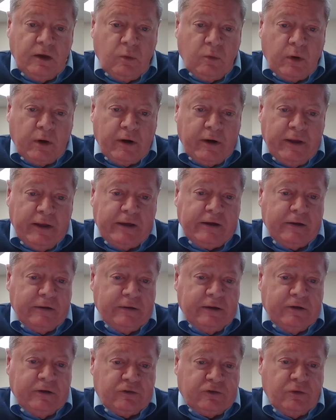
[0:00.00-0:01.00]
where he
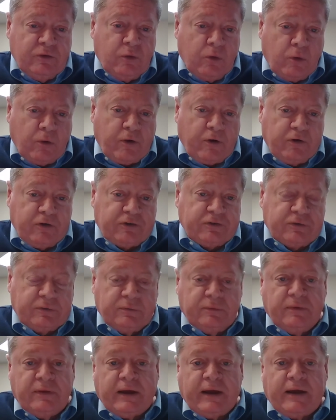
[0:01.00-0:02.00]
can issue orders
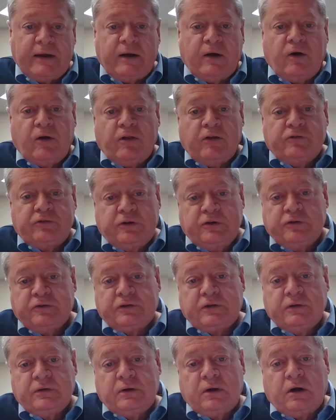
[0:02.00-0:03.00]
that all the
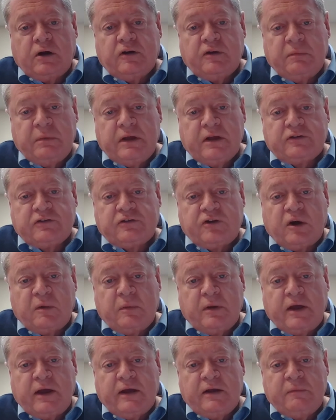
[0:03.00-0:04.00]
Jews are to be
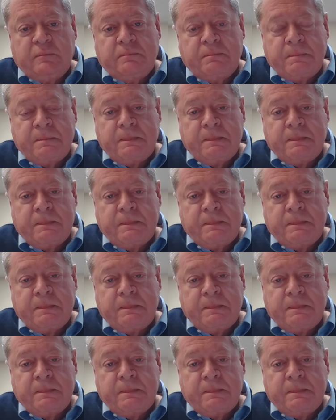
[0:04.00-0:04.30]
exterminated.